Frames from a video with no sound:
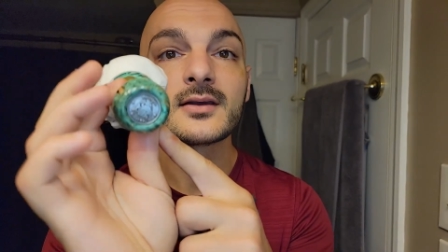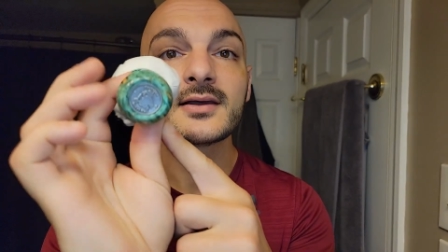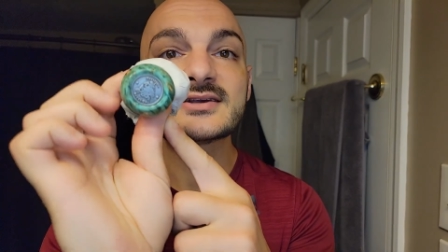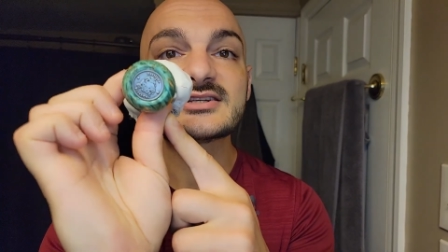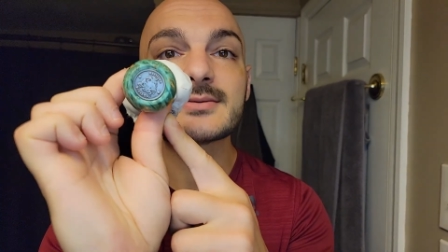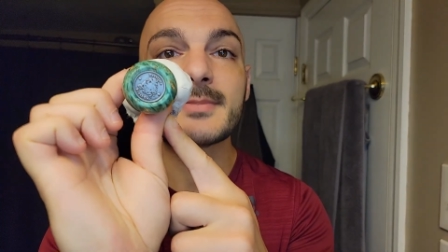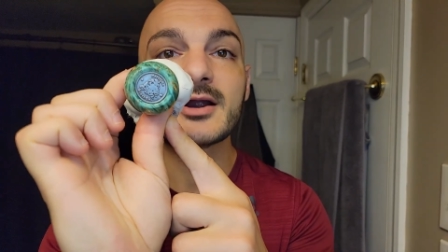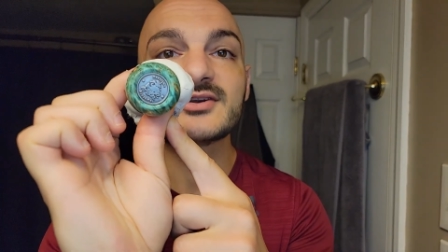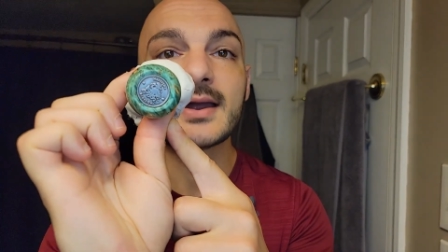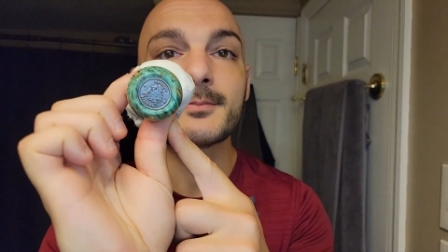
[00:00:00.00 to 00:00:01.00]
this is a
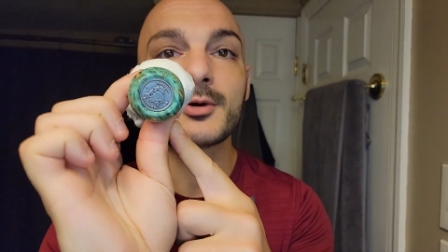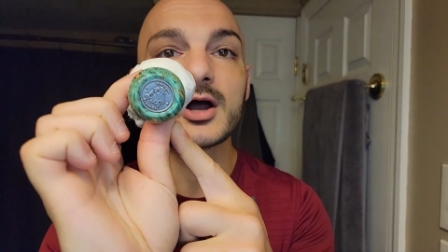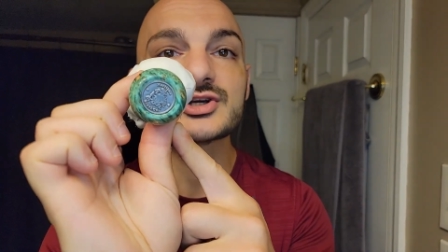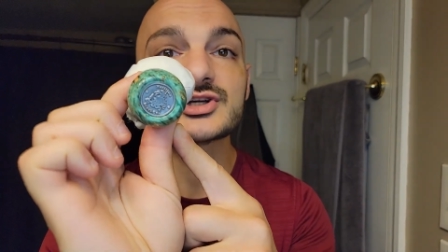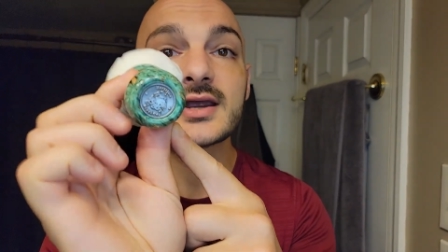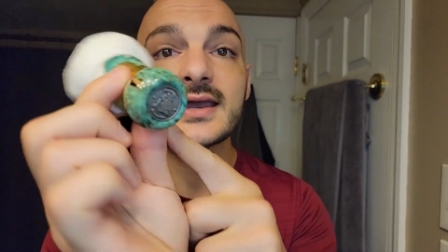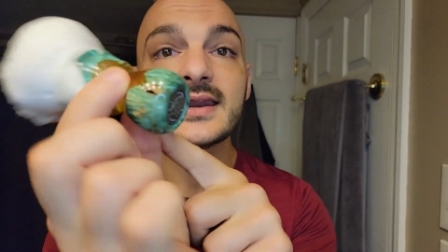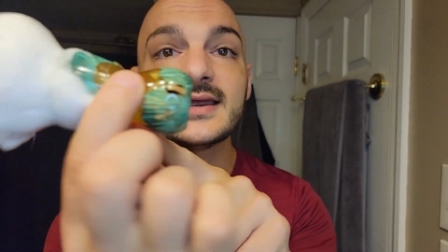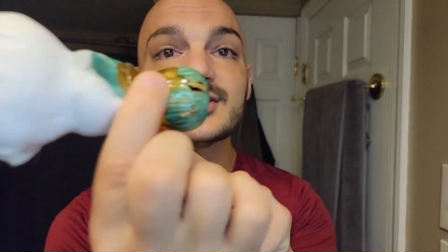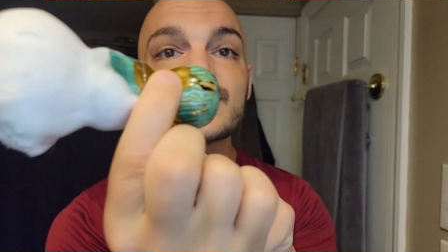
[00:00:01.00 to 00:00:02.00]
Maritime brush. It
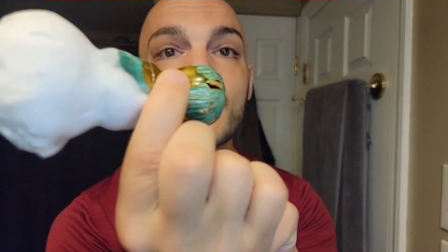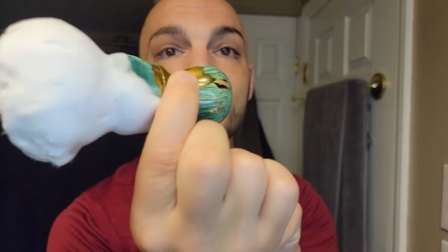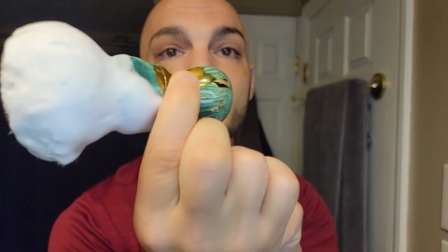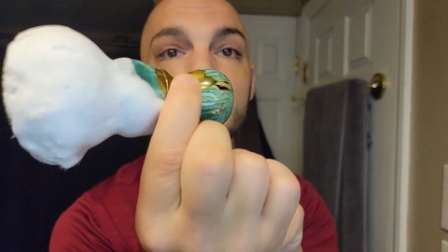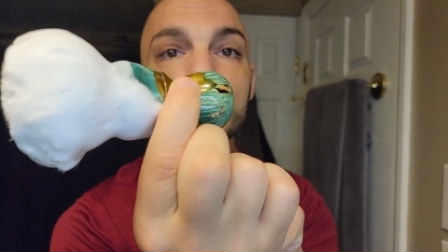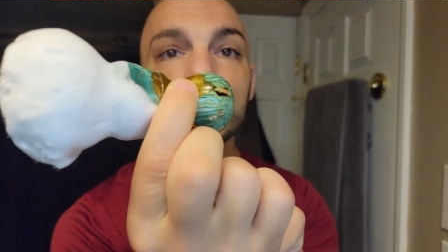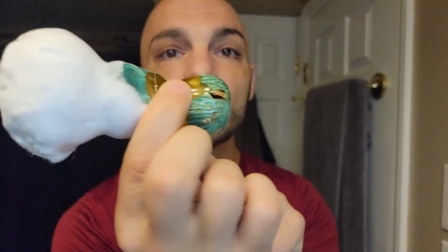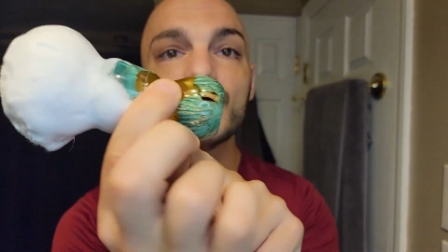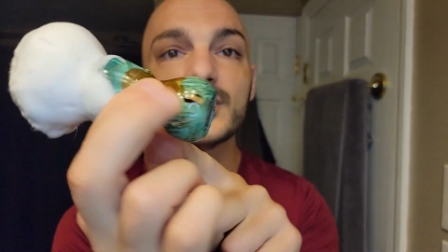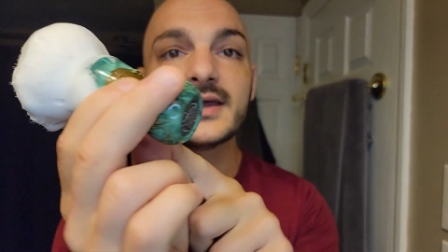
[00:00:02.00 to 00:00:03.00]
is beautiful,